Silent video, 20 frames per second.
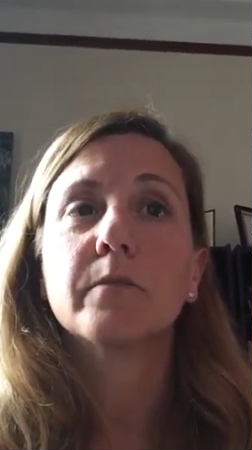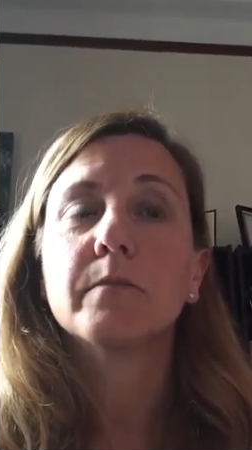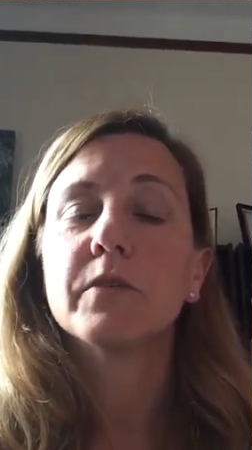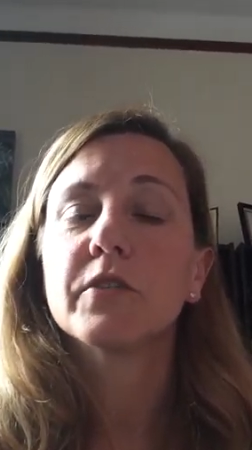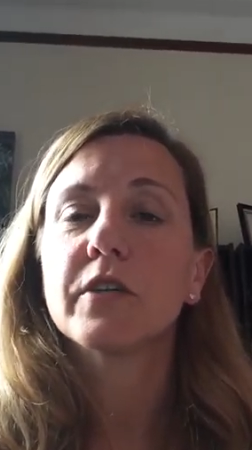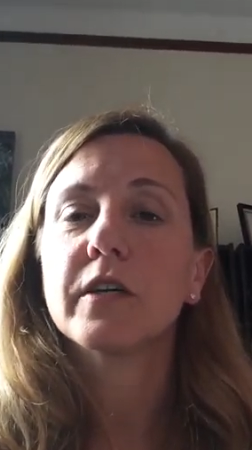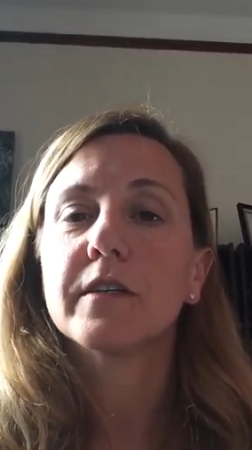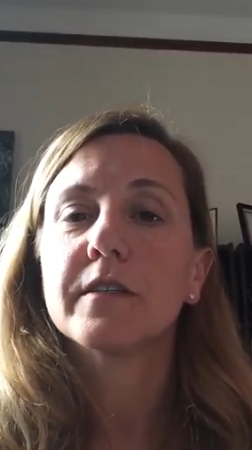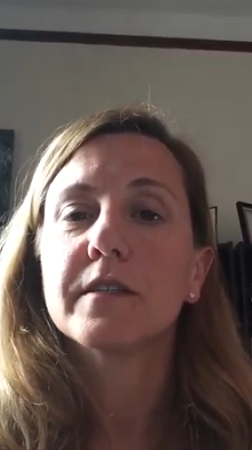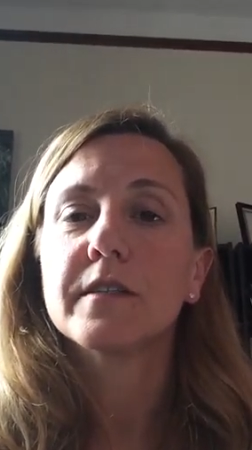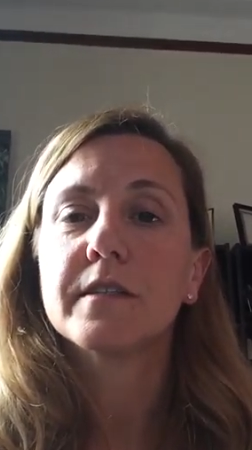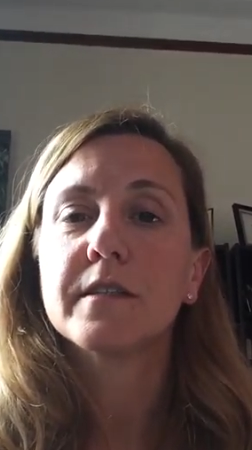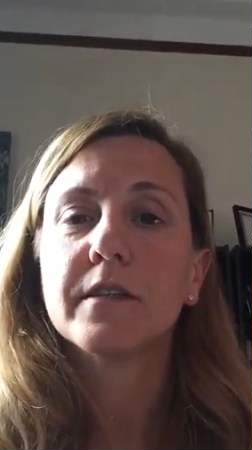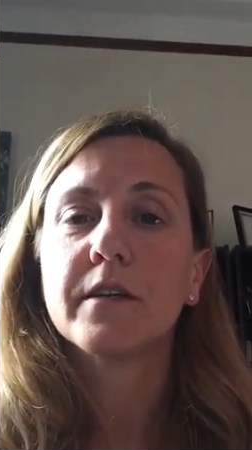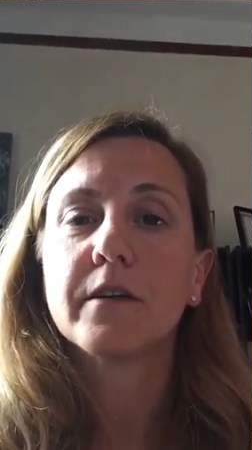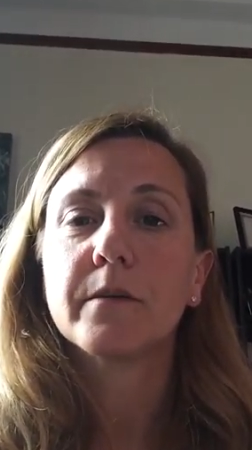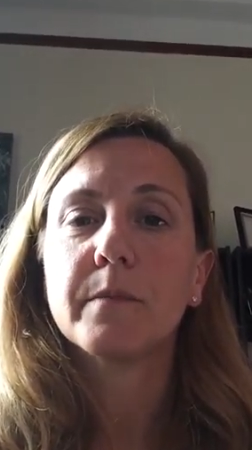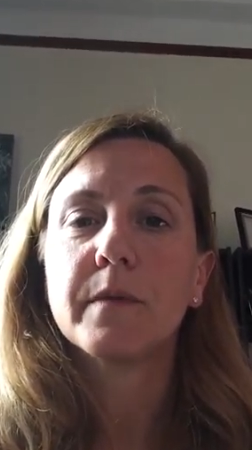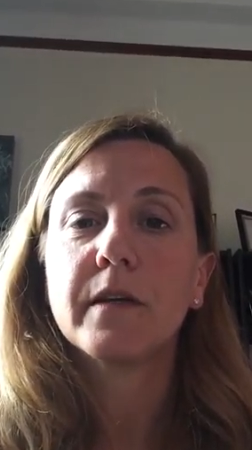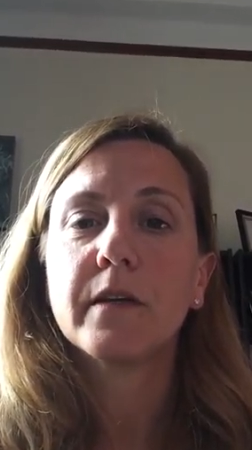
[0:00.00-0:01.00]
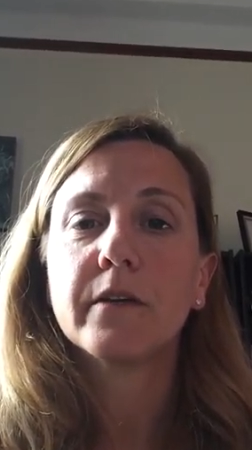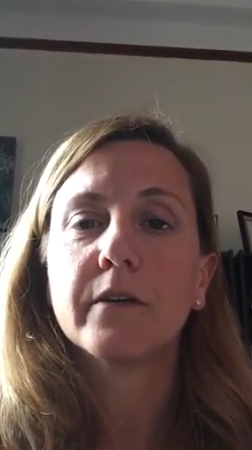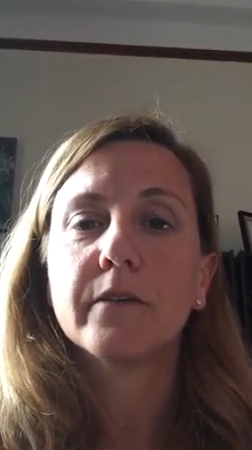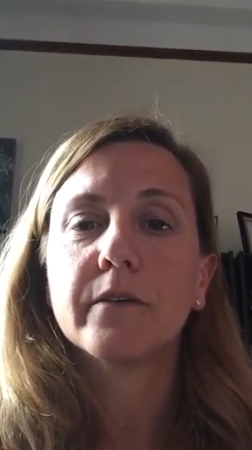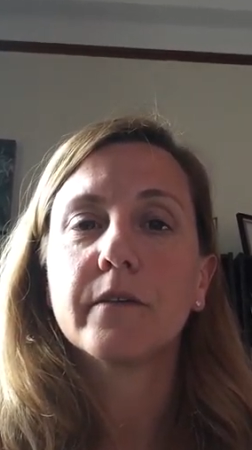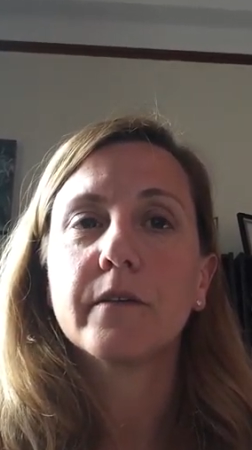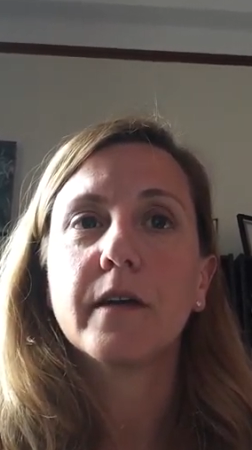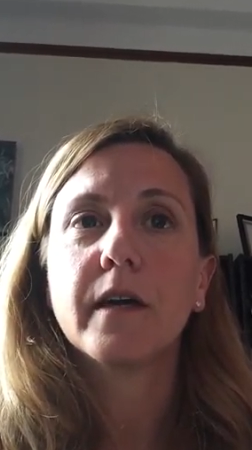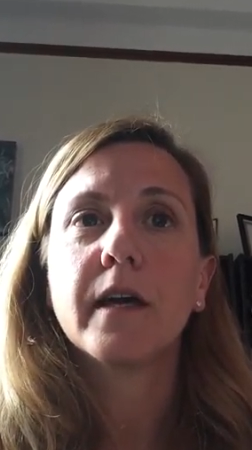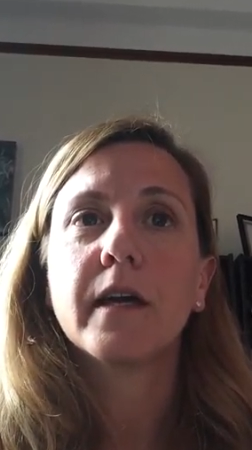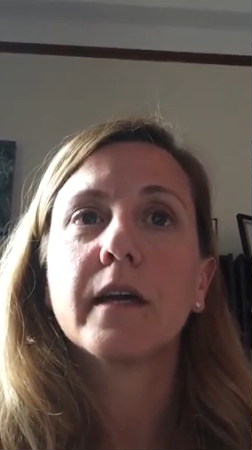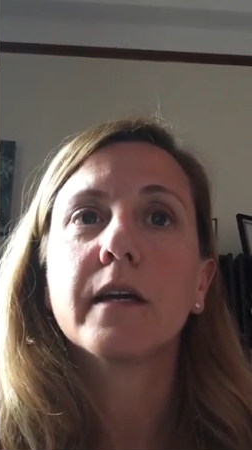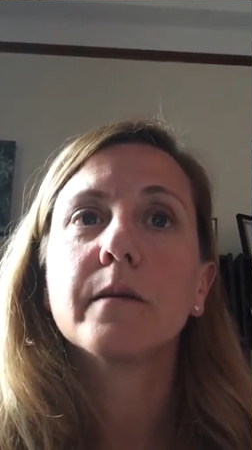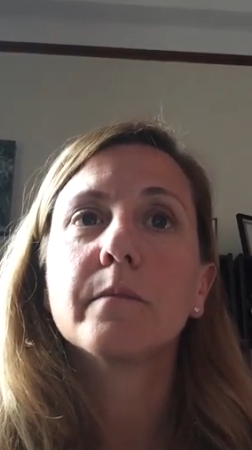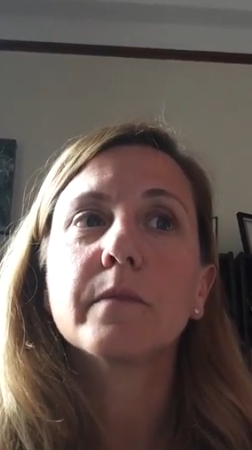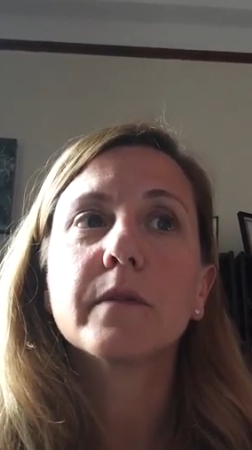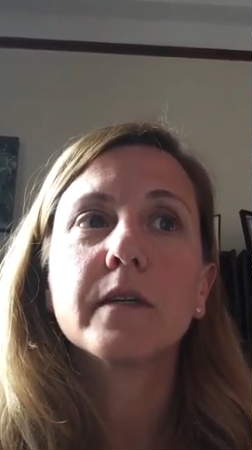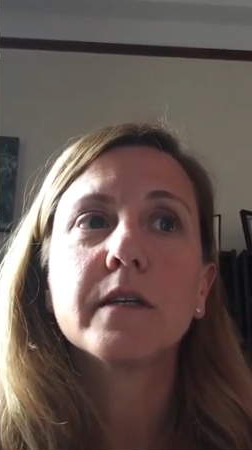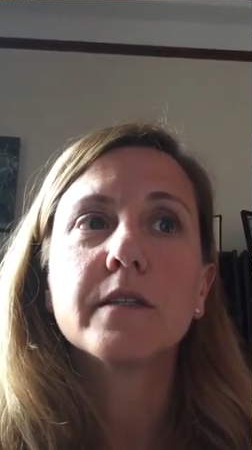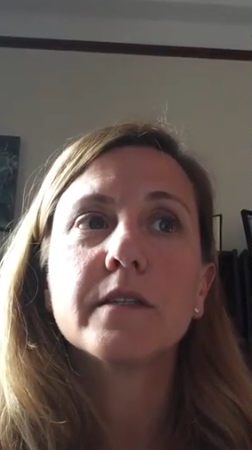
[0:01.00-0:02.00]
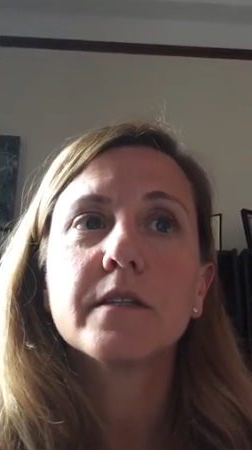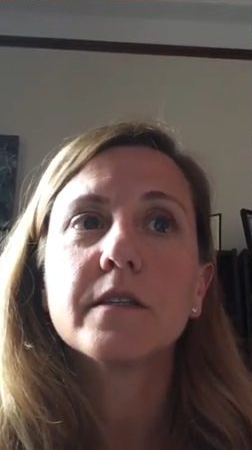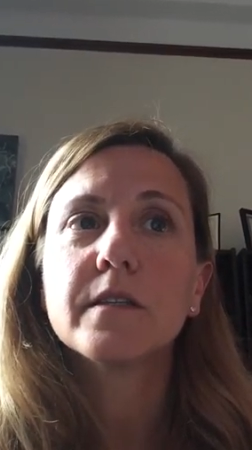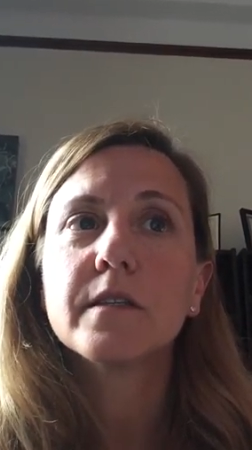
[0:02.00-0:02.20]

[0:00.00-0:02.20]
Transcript: Michelle Cinciripino, and I am pleased to